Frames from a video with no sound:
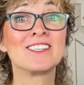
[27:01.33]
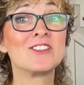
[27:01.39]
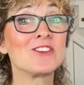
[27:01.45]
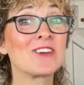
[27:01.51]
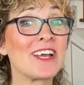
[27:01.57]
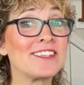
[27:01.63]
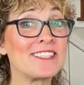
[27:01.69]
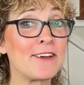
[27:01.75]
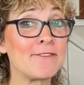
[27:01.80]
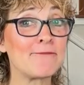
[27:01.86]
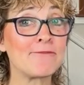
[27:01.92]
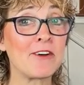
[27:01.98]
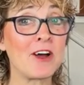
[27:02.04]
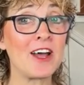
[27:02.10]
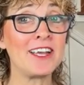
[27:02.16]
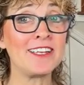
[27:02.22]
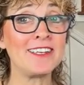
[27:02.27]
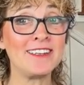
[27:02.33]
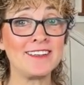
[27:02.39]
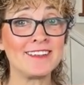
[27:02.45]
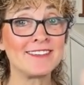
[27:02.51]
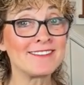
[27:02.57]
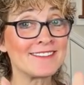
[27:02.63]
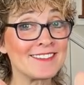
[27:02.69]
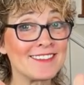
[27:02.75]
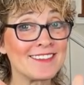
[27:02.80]
Did you guys have fun?
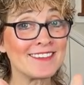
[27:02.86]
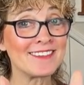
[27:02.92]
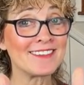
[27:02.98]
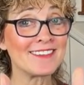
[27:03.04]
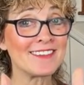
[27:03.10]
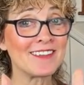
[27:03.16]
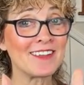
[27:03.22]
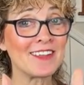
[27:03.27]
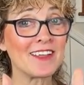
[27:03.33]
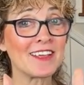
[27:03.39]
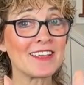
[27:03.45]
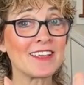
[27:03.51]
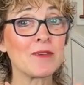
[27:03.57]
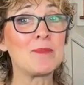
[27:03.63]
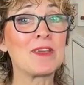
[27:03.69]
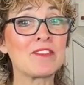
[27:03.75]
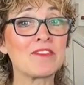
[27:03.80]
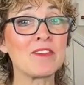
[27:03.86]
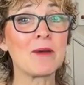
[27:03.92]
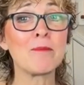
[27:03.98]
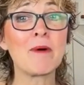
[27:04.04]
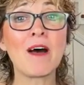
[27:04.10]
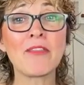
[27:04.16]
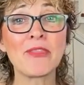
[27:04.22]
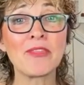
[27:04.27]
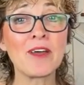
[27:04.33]
Give me
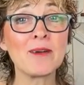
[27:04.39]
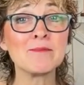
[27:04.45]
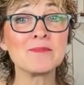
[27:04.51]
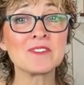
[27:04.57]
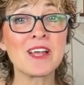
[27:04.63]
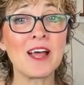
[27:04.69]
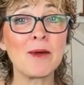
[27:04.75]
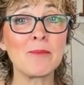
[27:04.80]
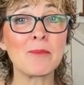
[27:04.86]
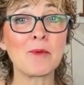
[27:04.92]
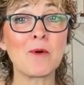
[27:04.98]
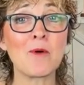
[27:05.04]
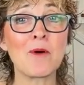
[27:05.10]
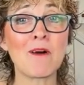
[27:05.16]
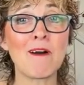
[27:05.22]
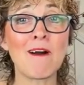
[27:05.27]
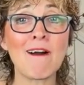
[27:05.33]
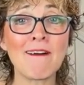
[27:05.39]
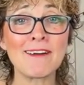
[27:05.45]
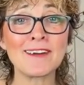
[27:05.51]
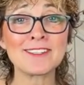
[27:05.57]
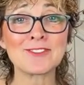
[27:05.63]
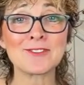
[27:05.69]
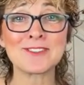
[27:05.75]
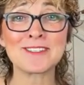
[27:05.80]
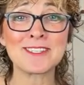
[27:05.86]
some thumbs up or
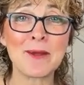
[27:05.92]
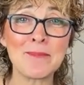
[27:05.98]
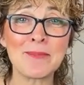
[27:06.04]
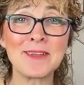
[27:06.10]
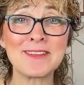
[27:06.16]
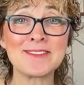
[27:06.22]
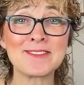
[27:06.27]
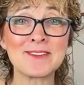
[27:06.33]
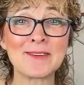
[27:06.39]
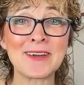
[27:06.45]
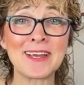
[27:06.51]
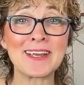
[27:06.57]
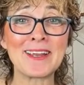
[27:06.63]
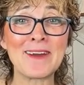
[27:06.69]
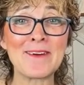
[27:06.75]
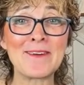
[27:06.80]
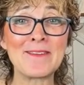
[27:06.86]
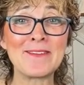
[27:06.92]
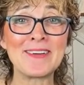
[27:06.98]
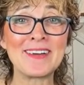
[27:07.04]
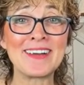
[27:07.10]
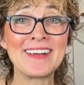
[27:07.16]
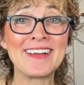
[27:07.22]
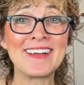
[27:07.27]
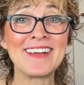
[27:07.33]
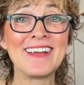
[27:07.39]
hearts or something so I know.
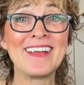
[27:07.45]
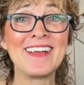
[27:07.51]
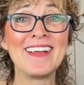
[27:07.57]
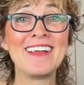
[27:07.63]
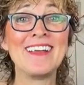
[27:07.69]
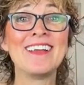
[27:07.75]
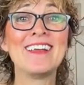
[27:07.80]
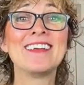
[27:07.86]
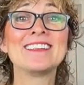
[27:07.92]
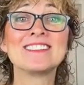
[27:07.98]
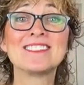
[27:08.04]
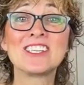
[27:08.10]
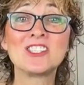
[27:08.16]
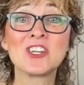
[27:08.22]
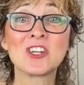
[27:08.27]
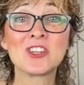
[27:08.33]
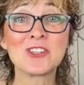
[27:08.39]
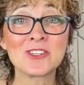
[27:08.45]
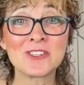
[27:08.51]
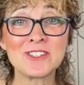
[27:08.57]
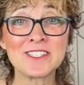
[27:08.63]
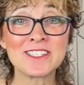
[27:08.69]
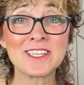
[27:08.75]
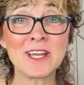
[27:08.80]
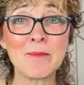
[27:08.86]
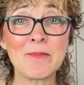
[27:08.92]
Did you
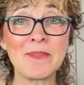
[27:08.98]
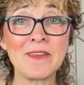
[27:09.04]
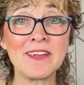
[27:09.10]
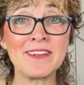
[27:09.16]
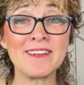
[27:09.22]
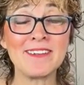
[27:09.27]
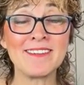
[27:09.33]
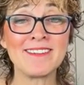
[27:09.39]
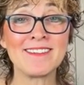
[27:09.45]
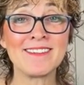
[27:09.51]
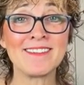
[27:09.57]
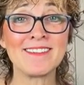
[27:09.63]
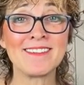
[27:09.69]
learn something?